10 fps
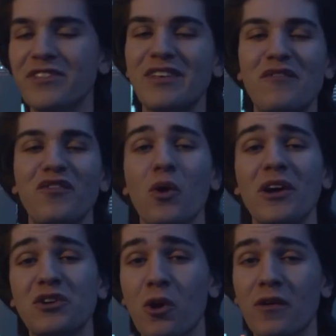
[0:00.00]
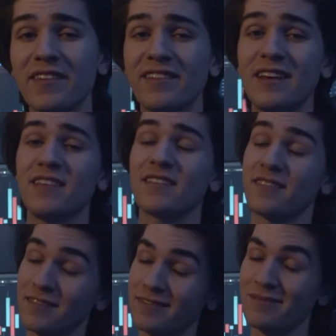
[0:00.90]
say Floyd Norris is
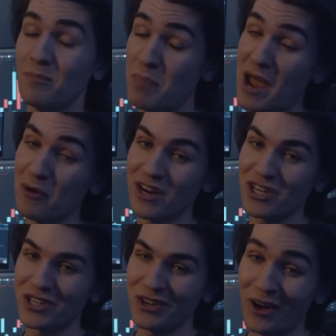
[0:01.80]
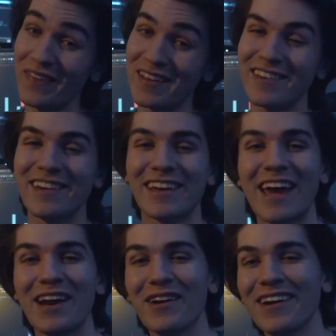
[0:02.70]
bearish on this
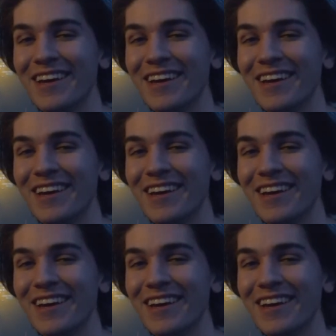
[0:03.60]
indicator.